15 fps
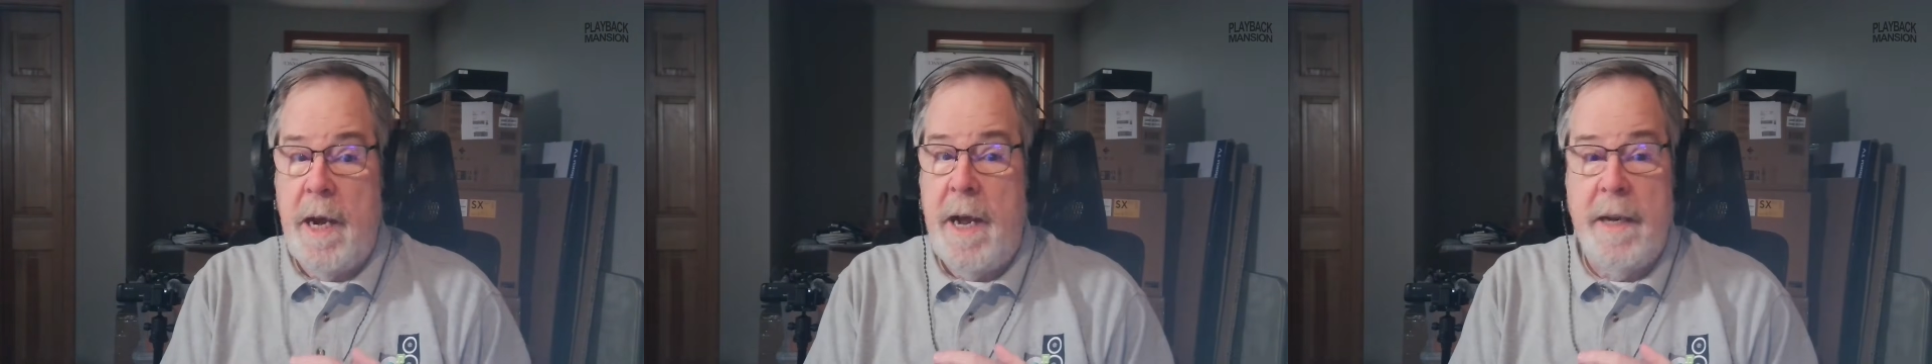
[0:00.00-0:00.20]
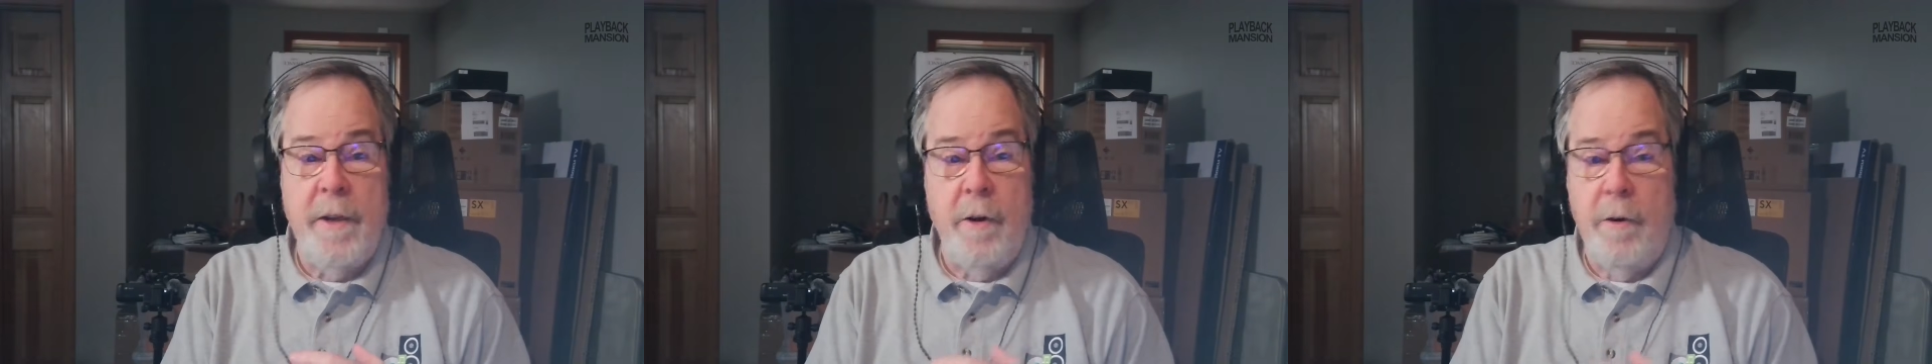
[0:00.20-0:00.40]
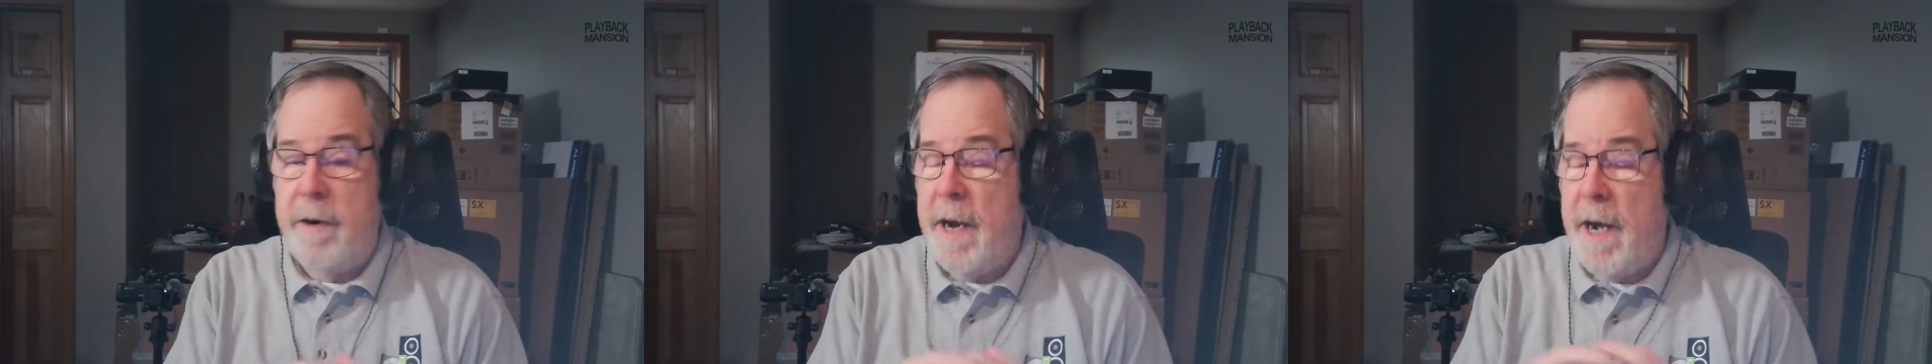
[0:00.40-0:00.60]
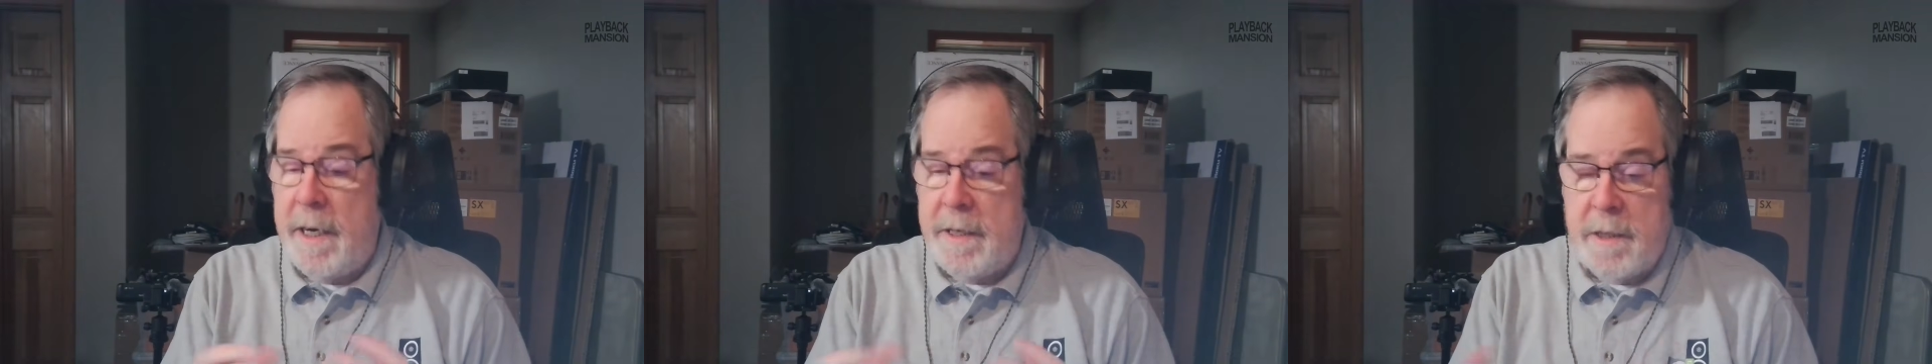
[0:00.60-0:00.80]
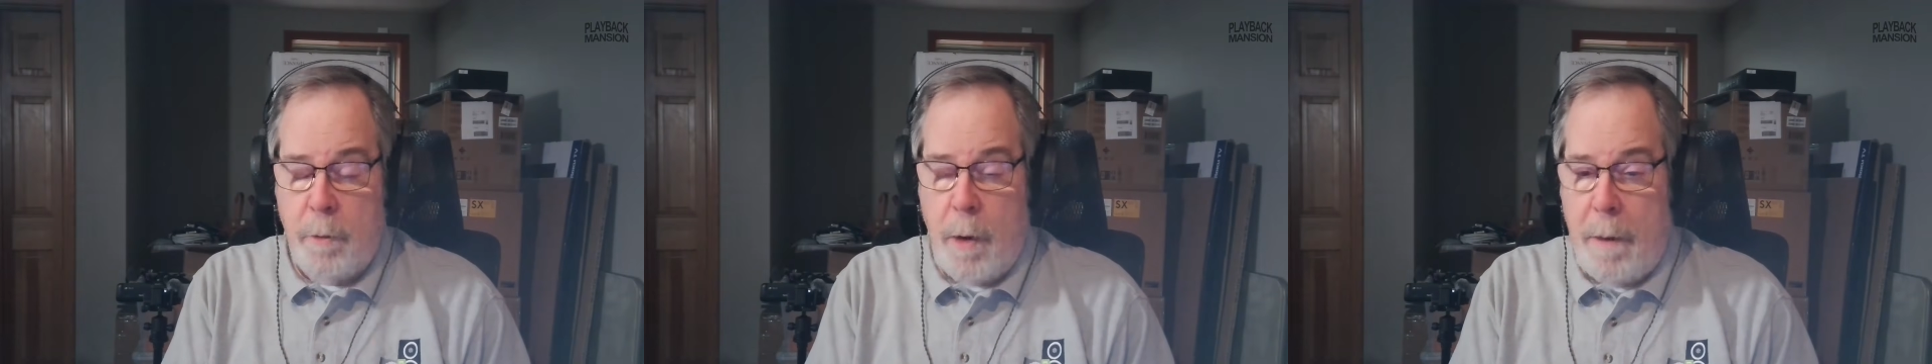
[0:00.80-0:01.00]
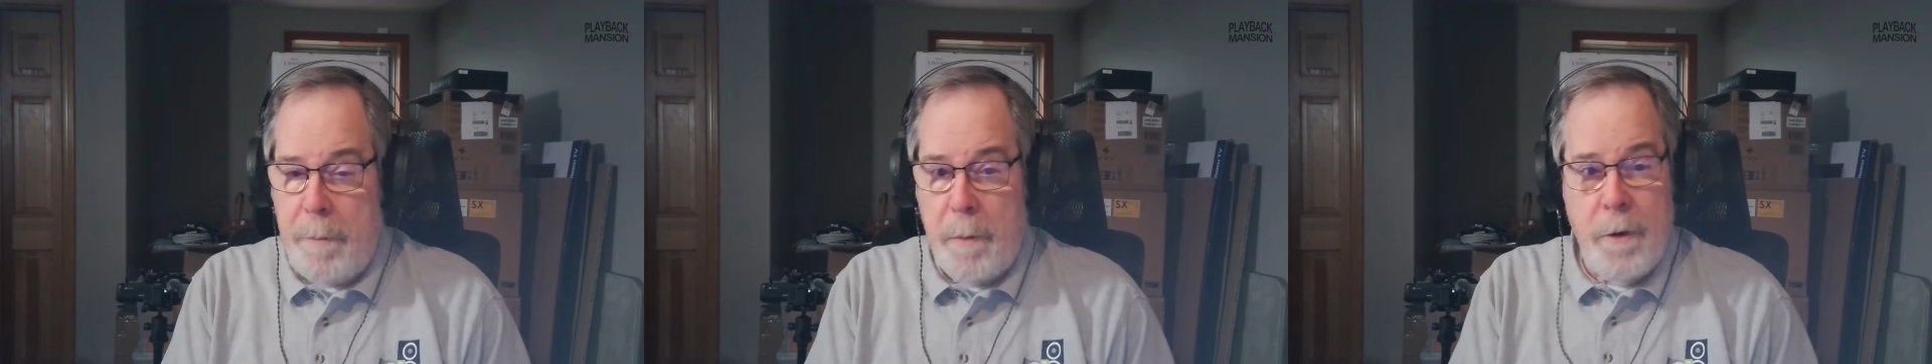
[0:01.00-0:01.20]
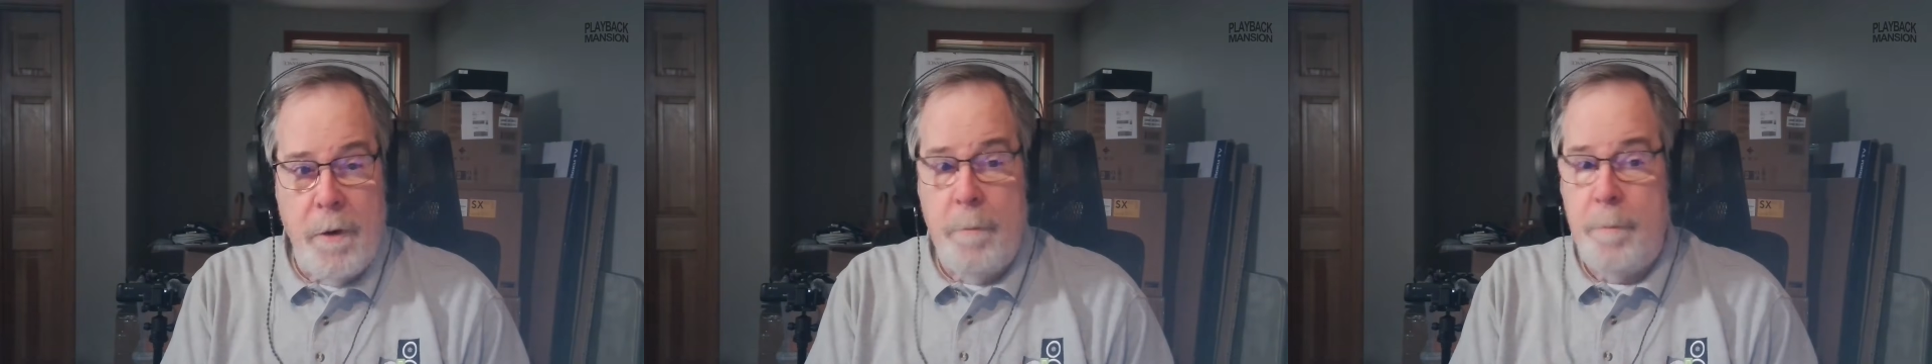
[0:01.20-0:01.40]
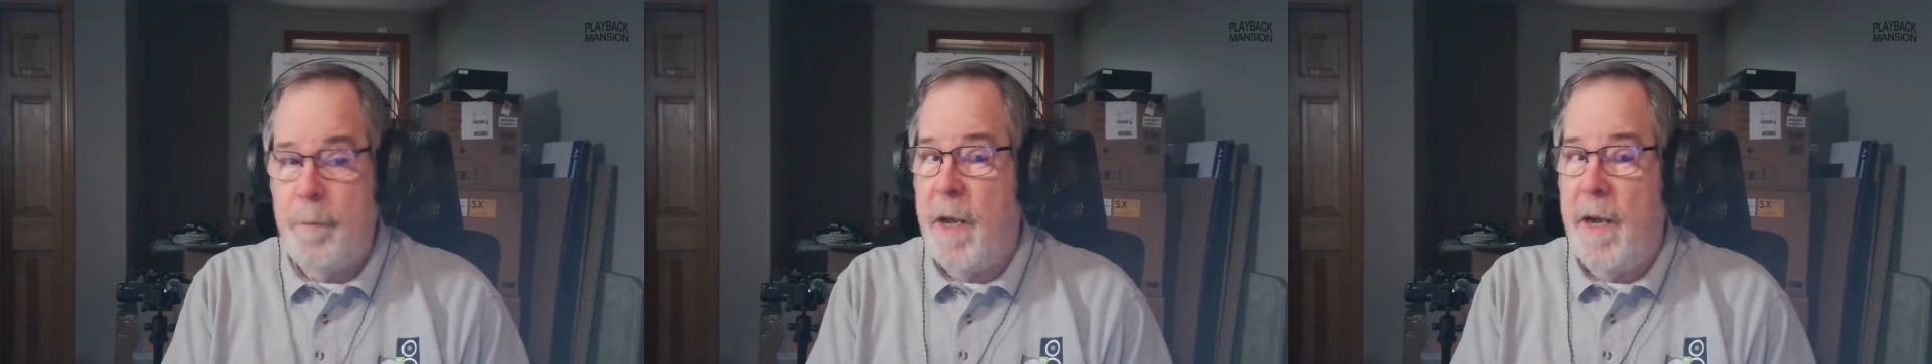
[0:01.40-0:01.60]
and they're not
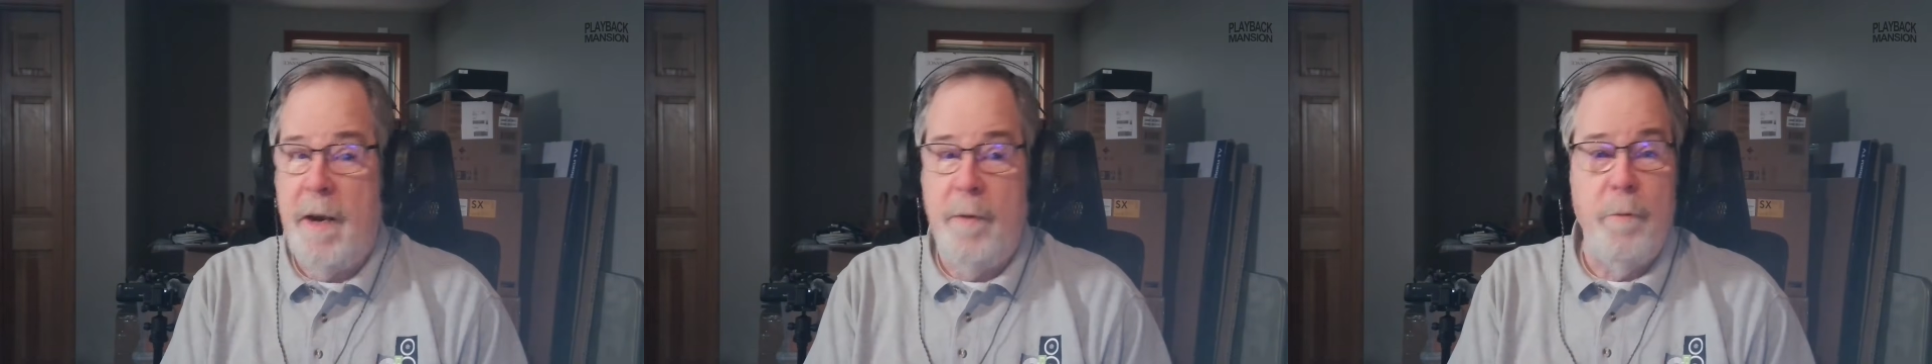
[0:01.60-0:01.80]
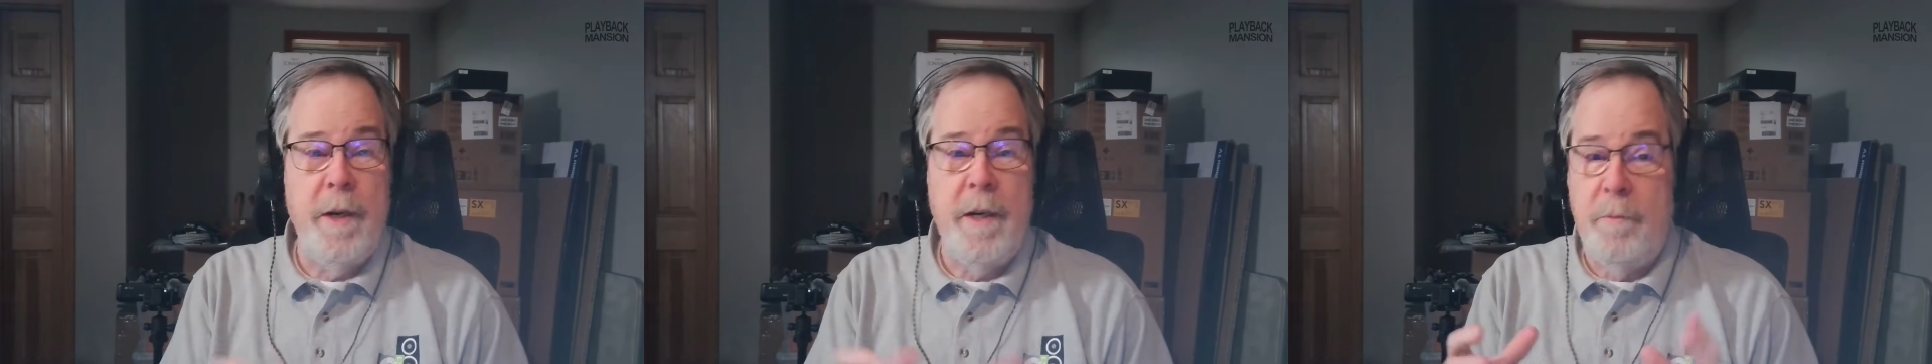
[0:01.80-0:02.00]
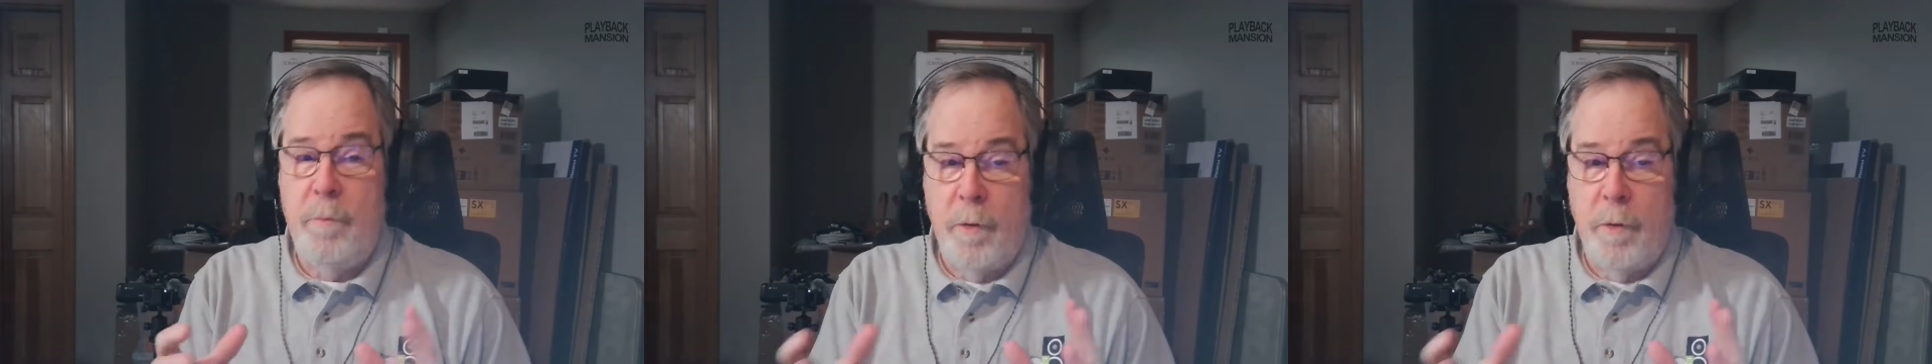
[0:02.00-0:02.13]
swappable, and we're